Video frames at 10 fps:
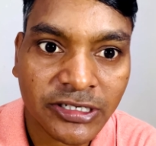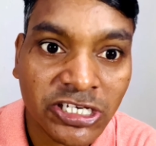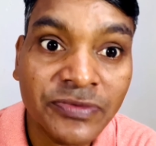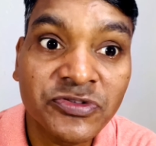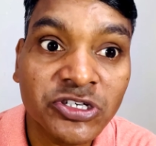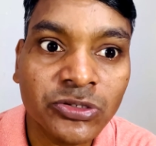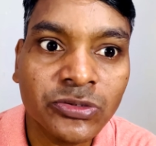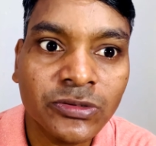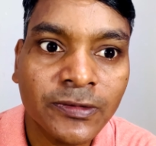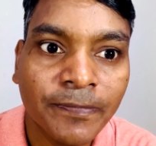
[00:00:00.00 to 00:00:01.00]
gives
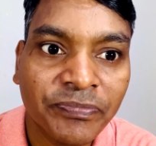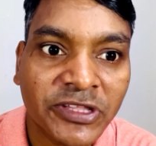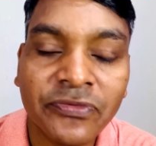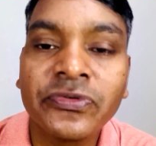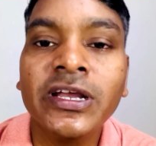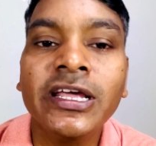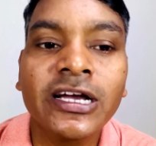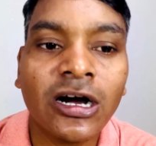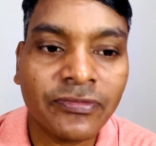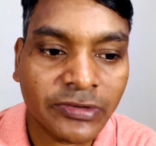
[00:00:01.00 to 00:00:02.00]
you the feeling
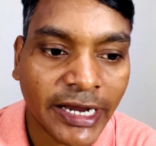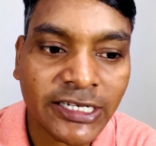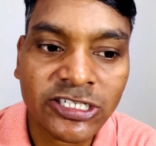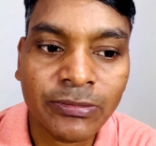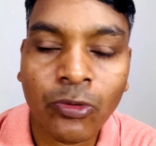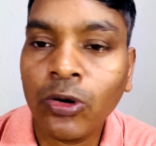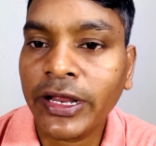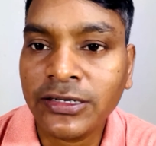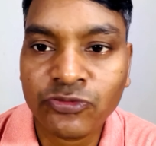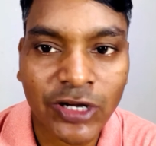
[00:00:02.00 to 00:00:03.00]
of NC mode
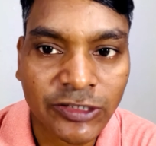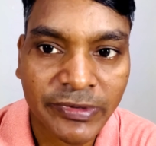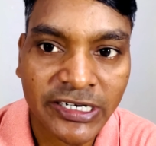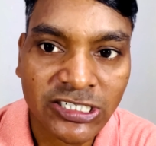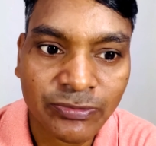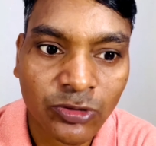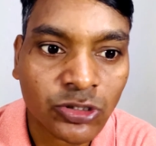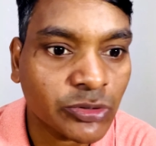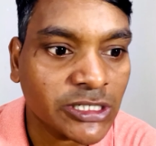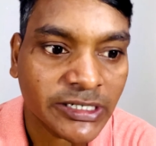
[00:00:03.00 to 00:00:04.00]
and transparency mode
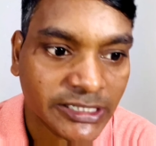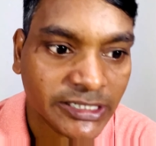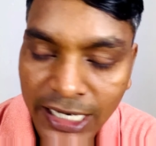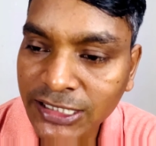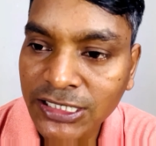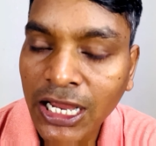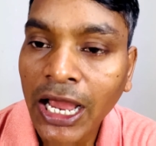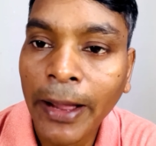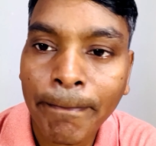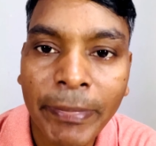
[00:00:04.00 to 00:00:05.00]
to your ears,
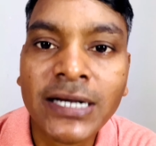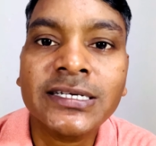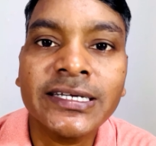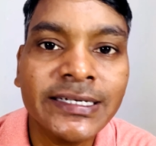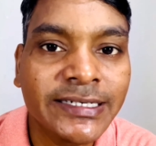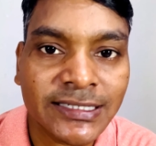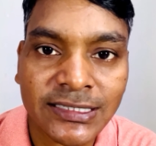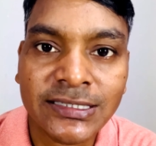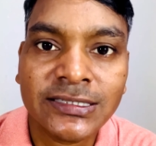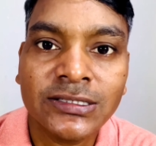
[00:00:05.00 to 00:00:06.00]
but it
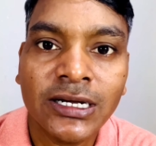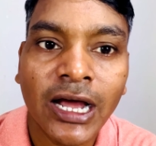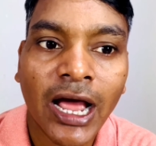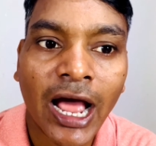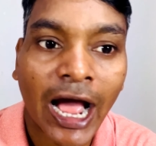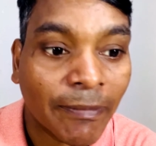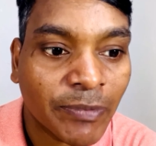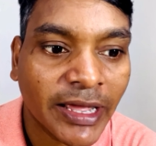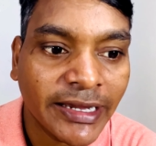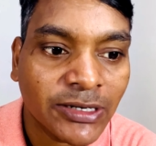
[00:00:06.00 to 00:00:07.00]
doesn't
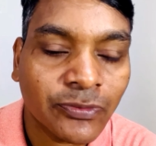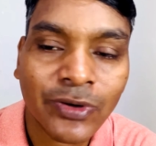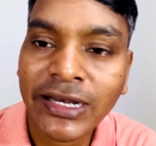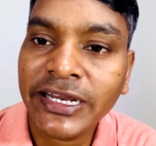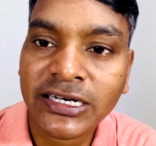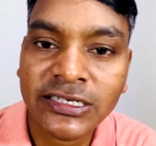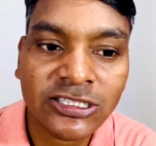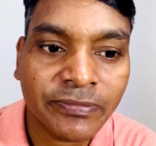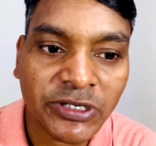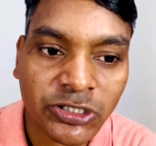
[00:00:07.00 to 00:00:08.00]
apply while recording
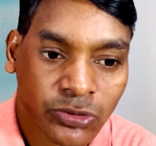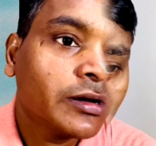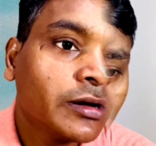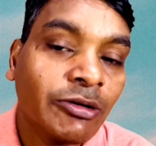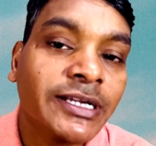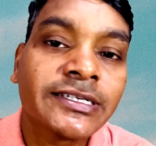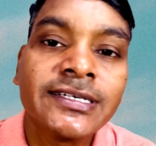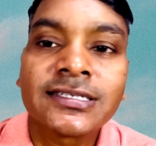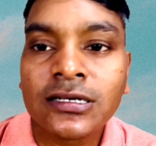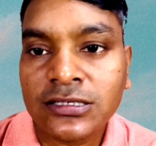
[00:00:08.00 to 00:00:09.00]
the video. Now let's
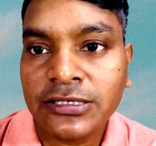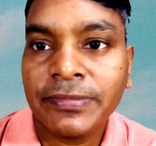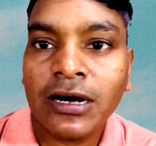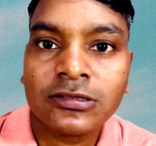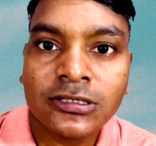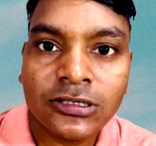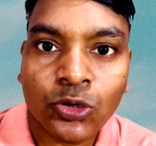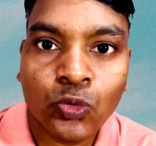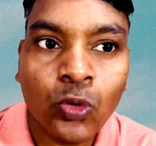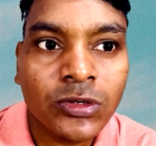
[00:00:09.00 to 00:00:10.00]
discuss about the
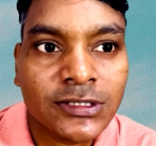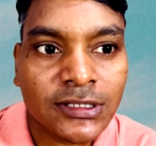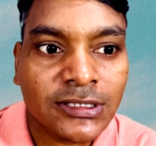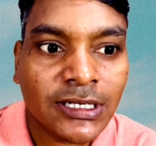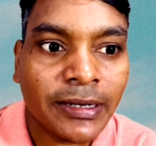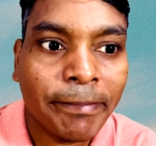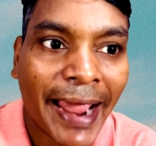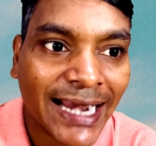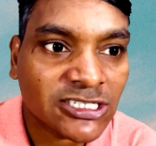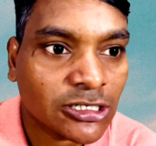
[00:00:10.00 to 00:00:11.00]
goods and
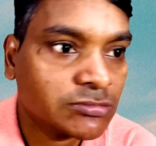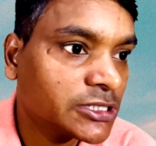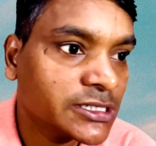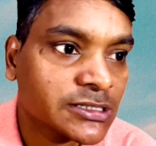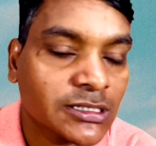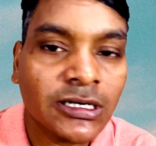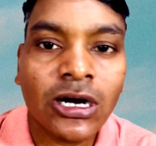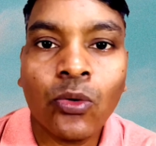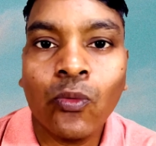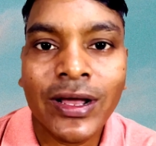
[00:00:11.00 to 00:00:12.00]
bads of this
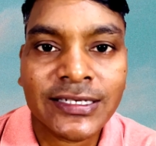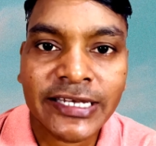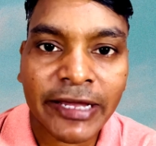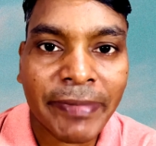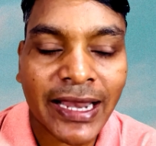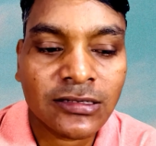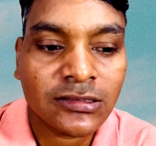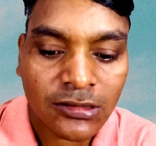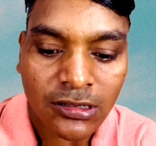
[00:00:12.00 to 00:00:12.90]
wireless neckband.